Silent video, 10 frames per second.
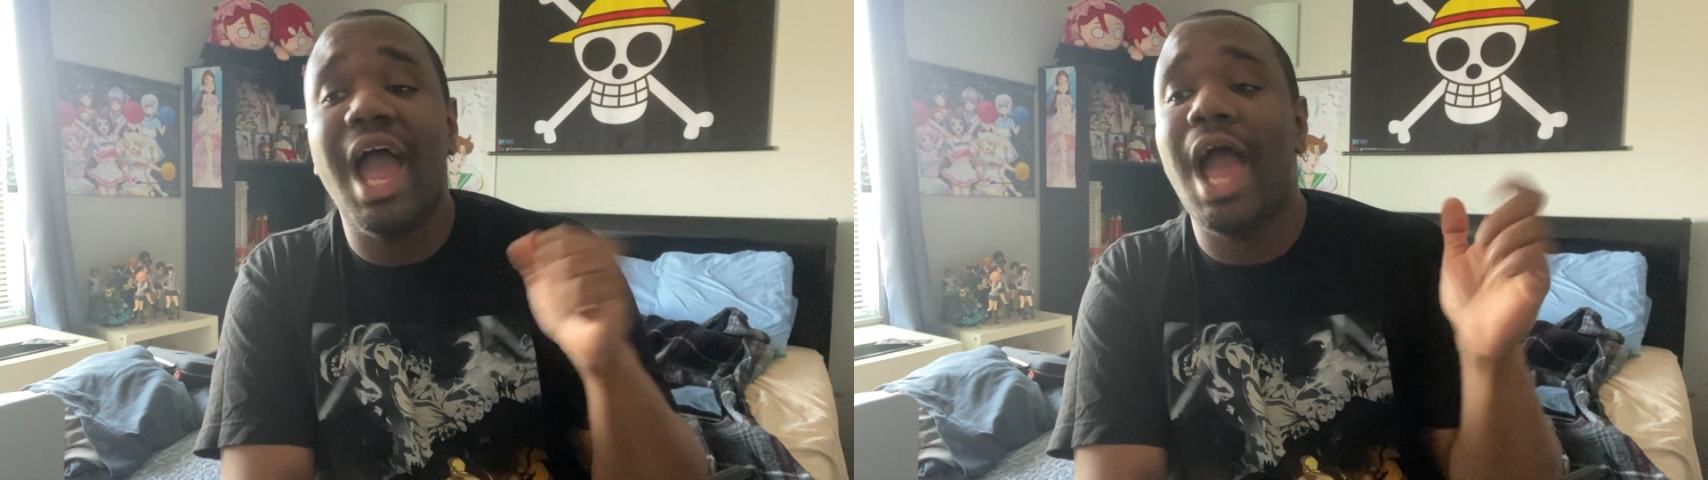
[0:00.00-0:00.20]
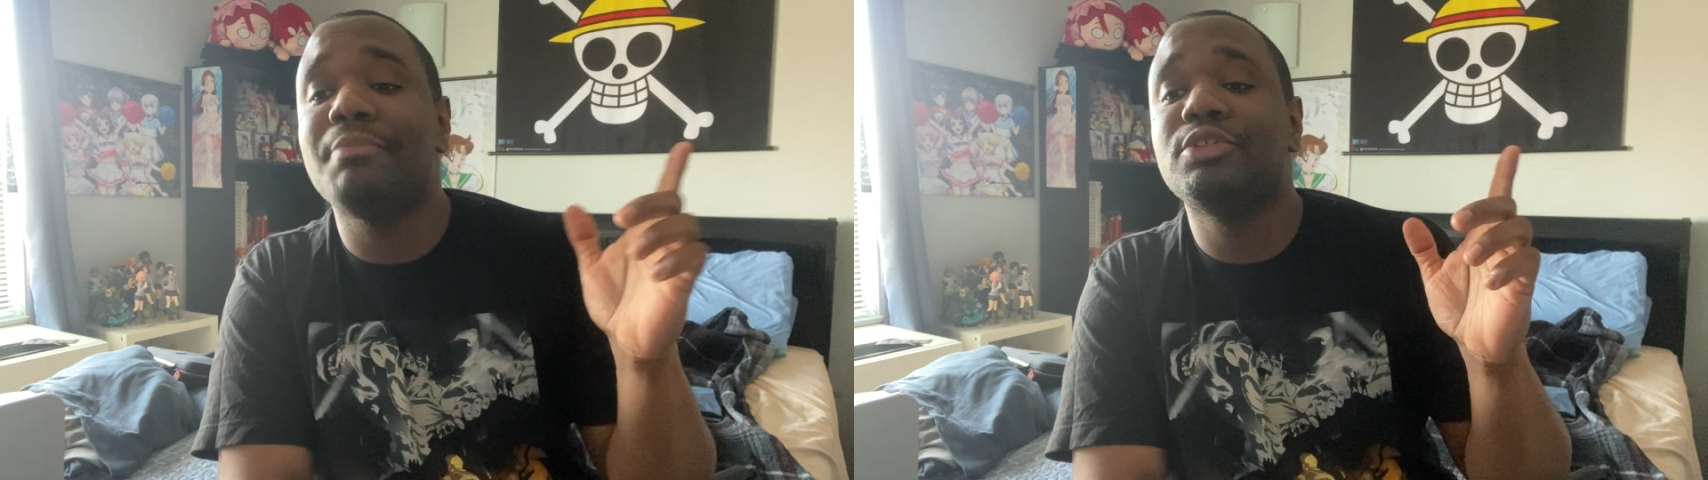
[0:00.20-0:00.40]

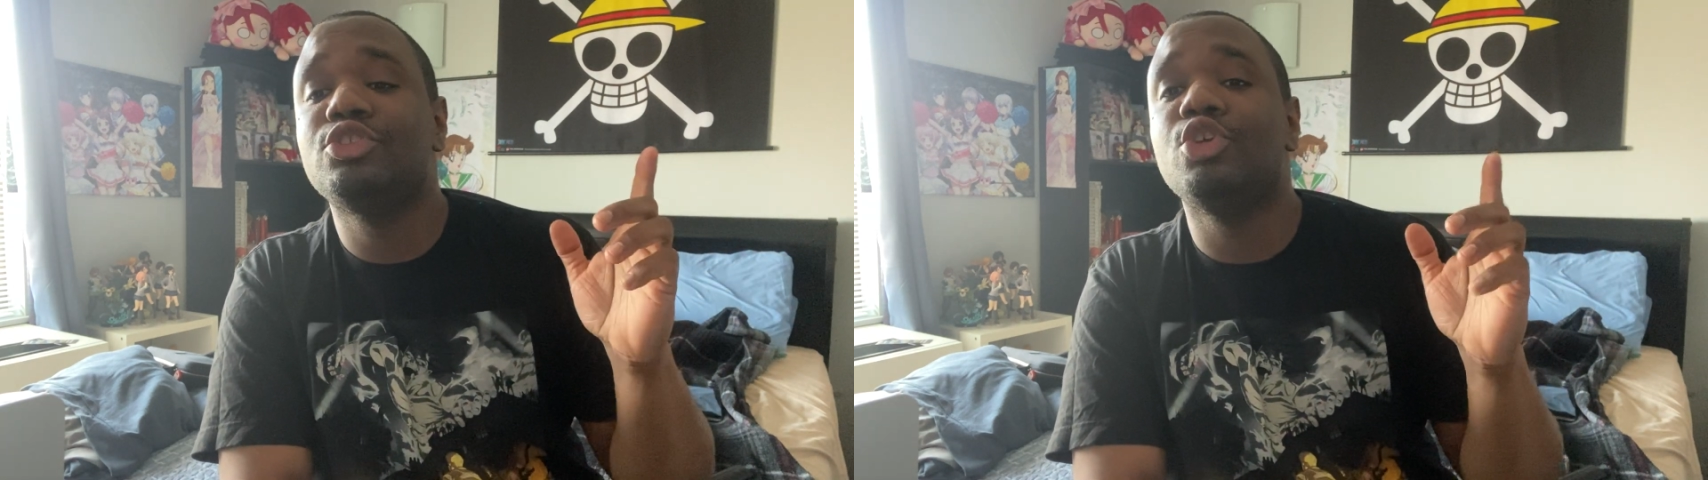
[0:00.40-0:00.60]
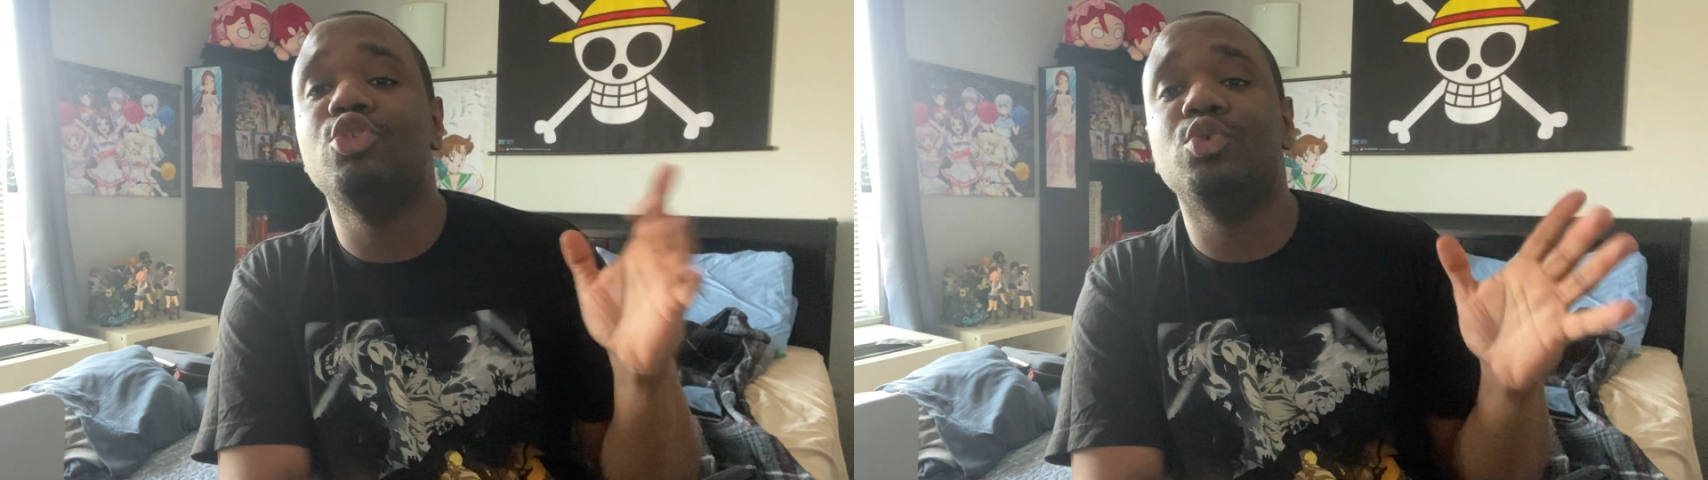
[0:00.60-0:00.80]

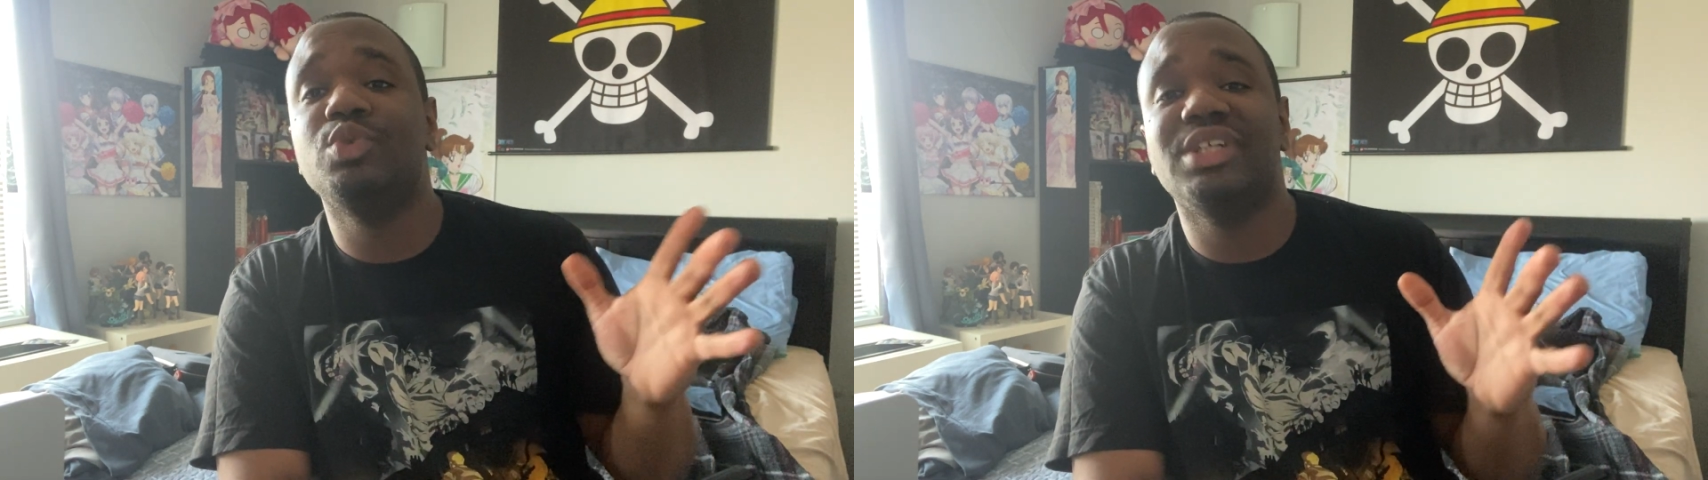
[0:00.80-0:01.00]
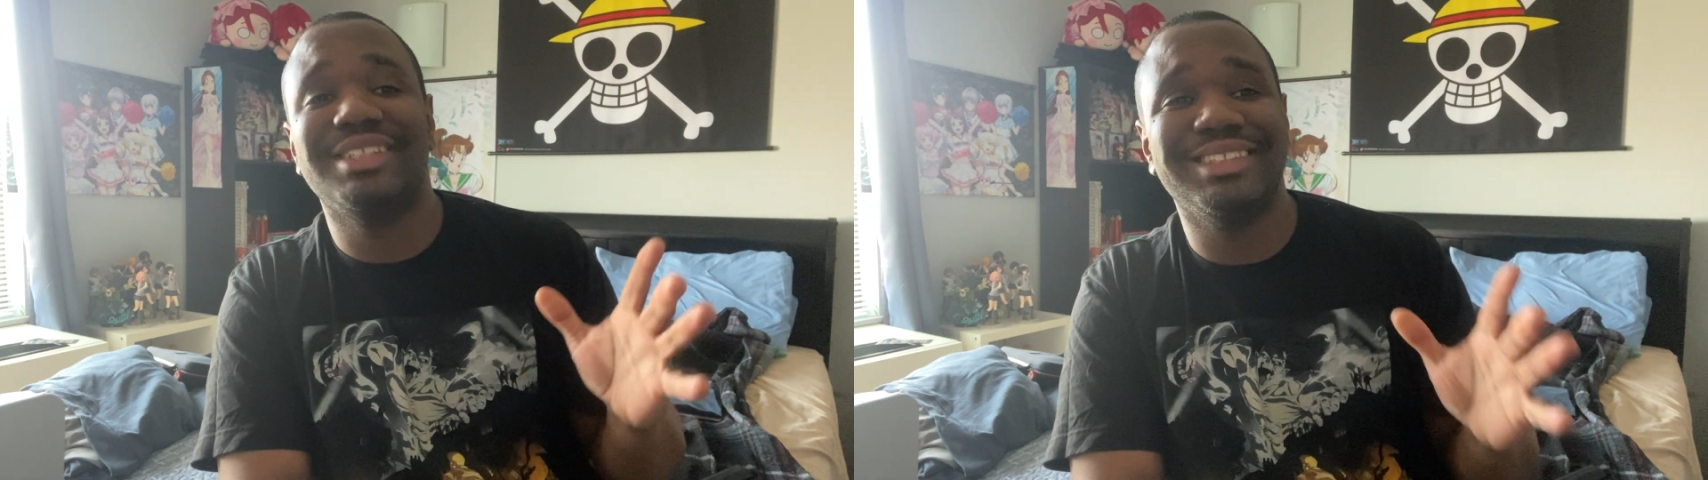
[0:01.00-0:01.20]
absolute
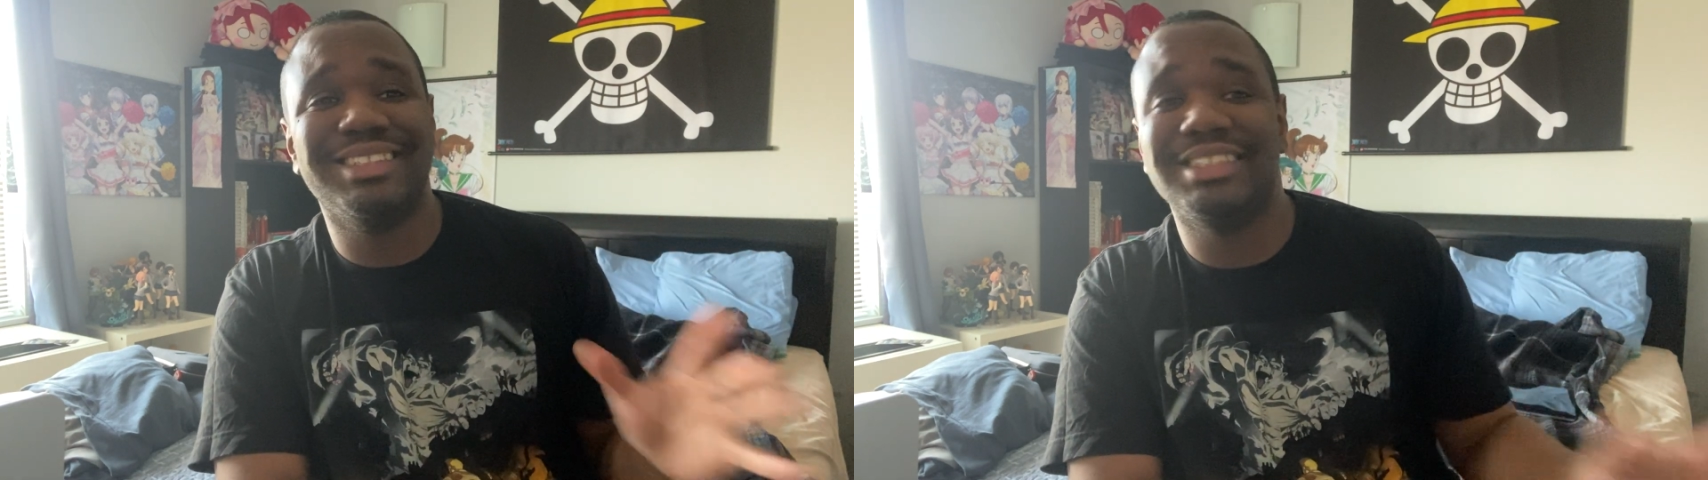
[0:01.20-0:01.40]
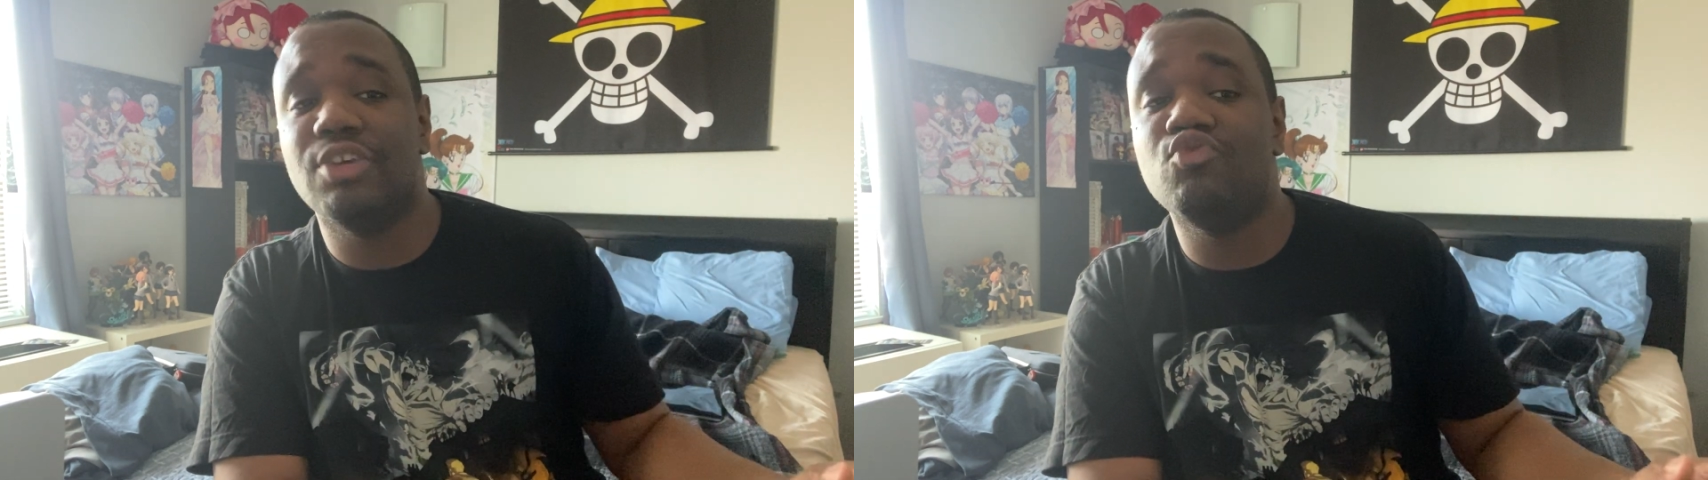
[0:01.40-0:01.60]

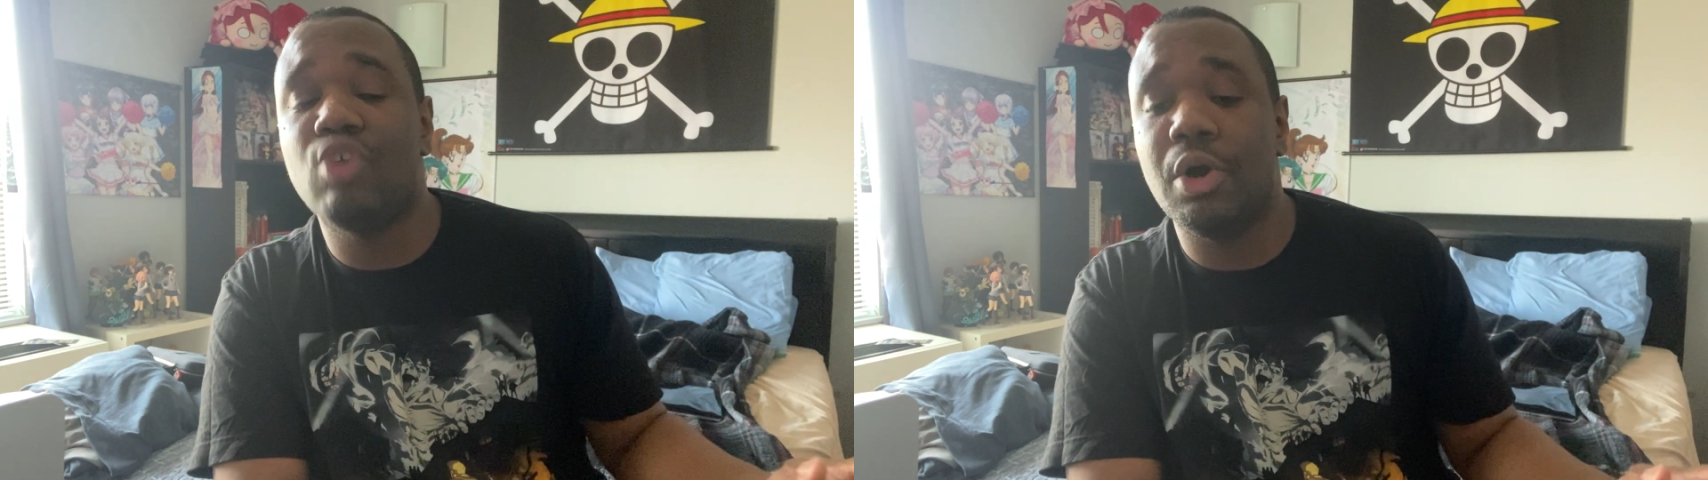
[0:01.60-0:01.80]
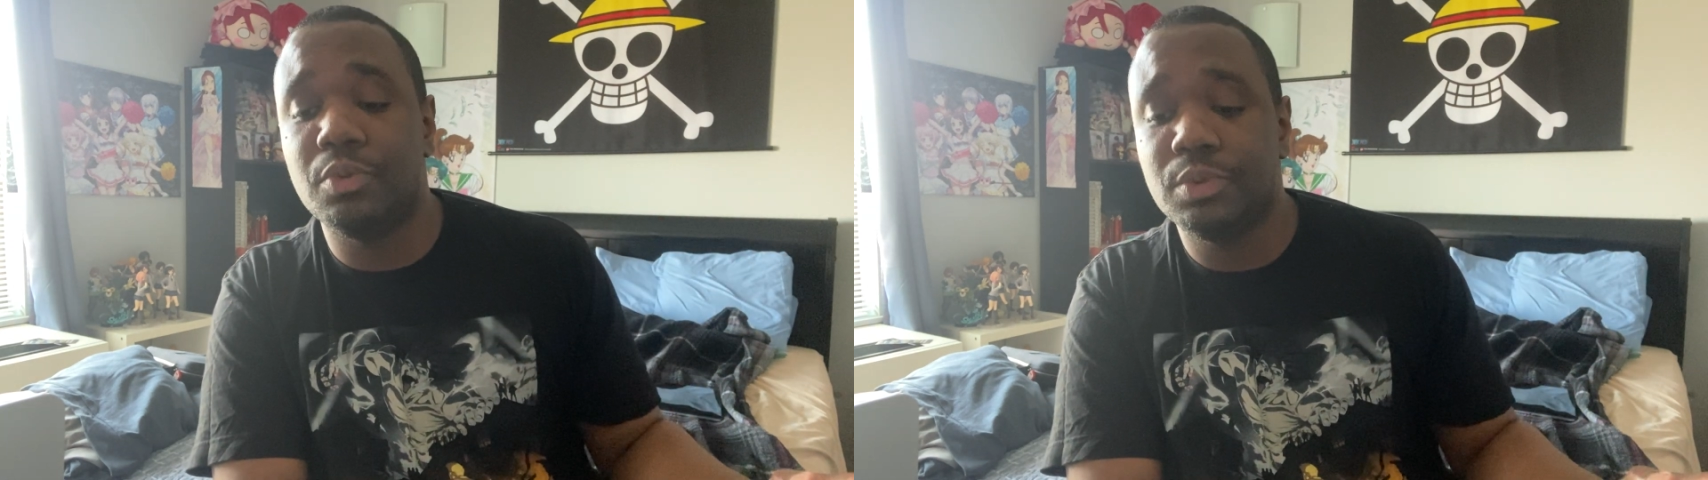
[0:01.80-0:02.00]

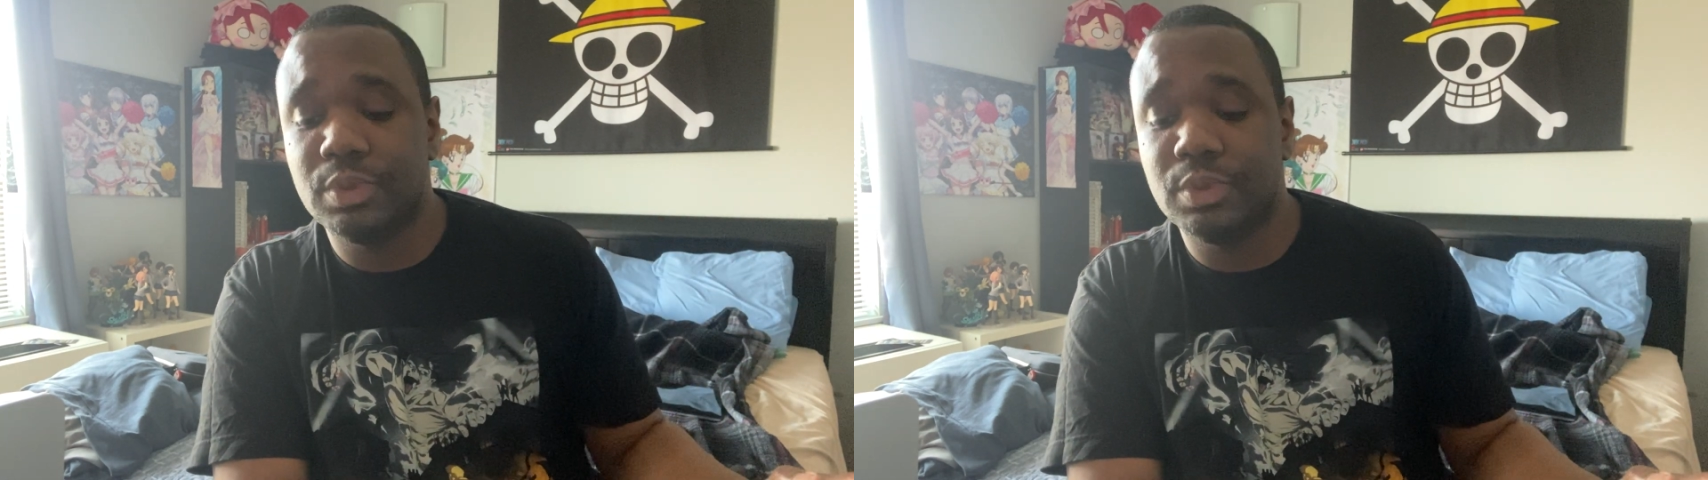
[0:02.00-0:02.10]
zero.